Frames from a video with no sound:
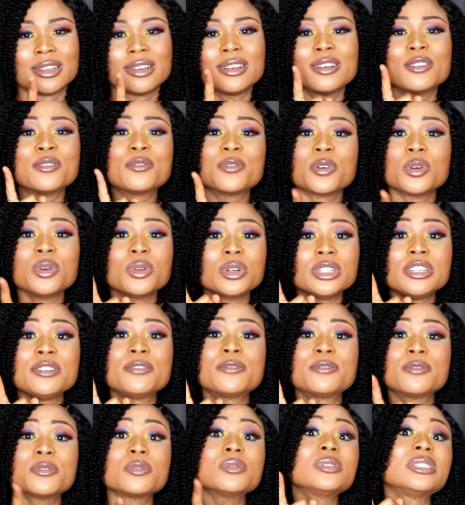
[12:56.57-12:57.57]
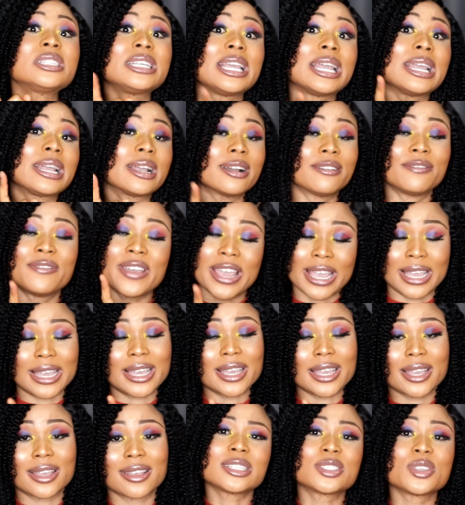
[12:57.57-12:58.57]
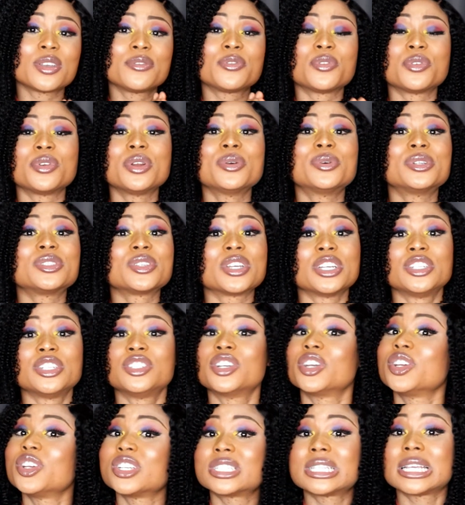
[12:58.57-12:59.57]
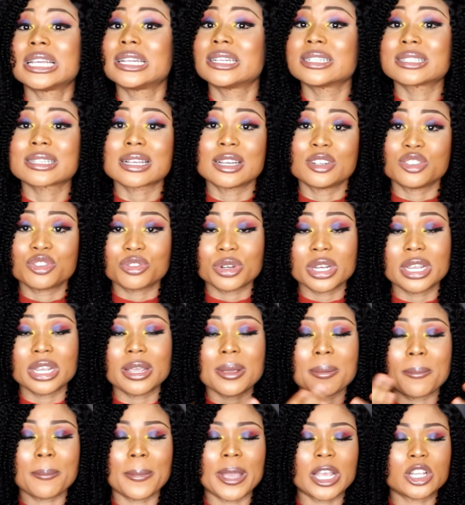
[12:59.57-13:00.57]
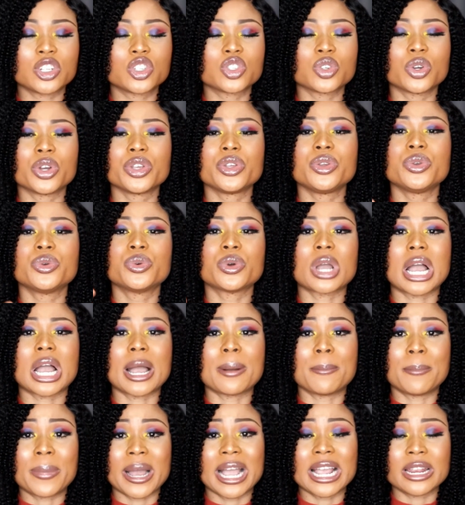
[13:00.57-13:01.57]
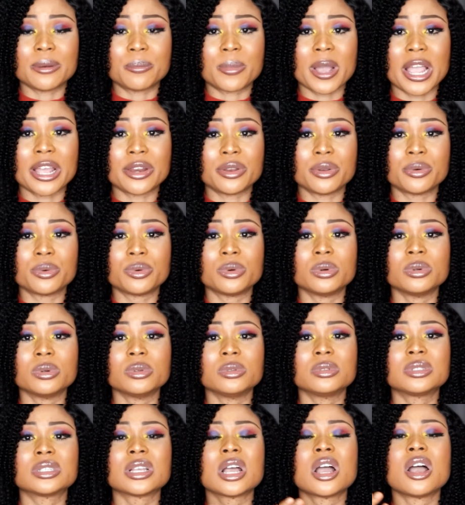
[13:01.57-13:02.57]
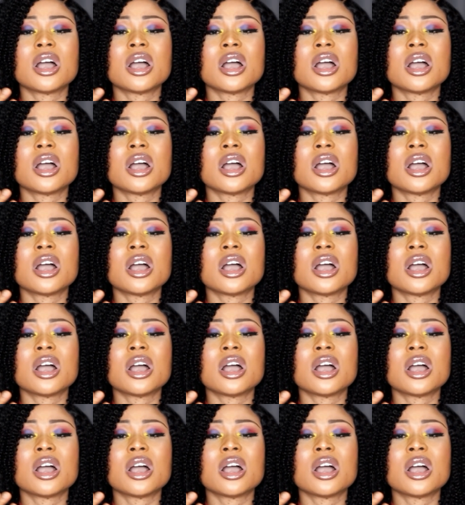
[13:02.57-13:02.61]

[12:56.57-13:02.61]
Follow the Fußgängerweg. So if you really want to enjoy your stay in this country, make sure you abide by the rules